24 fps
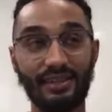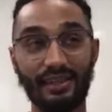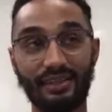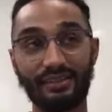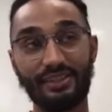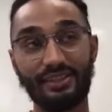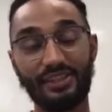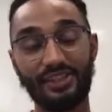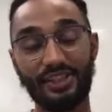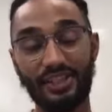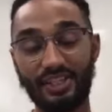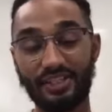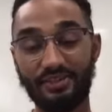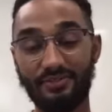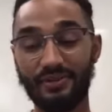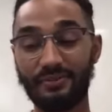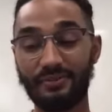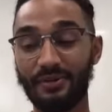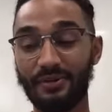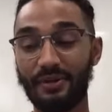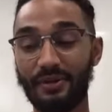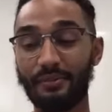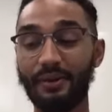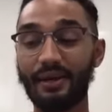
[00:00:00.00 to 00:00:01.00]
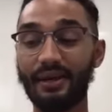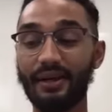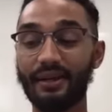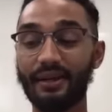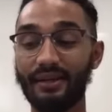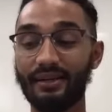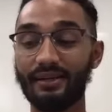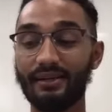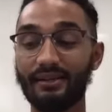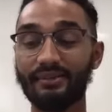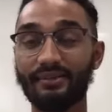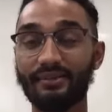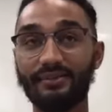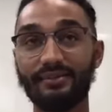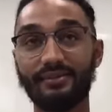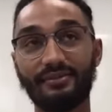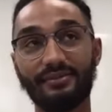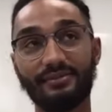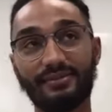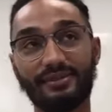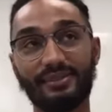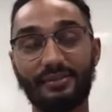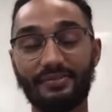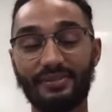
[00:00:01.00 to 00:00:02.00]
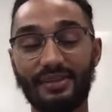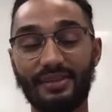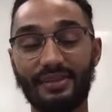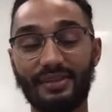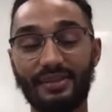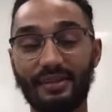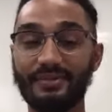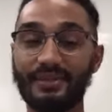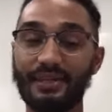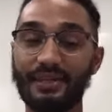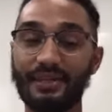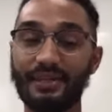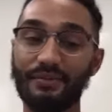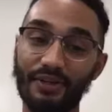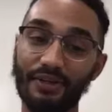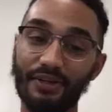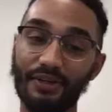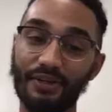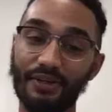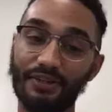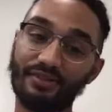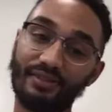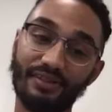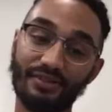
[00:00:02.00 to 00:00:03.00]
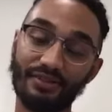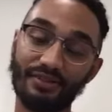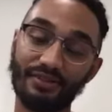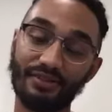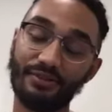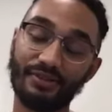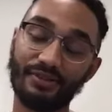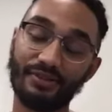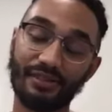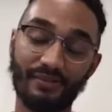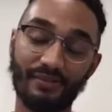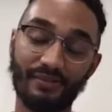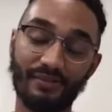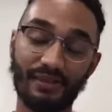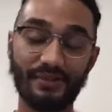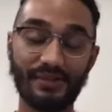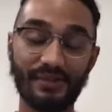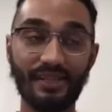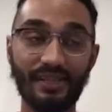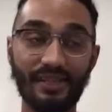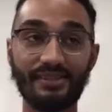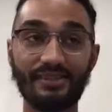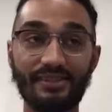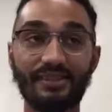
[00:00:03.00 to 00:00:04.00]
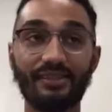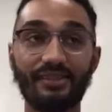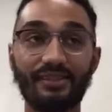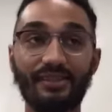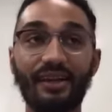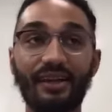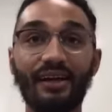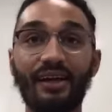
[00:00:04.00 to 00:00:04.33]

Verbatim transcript: like the change we want to make. And sometimes that works in the school, sometimes it doesn't.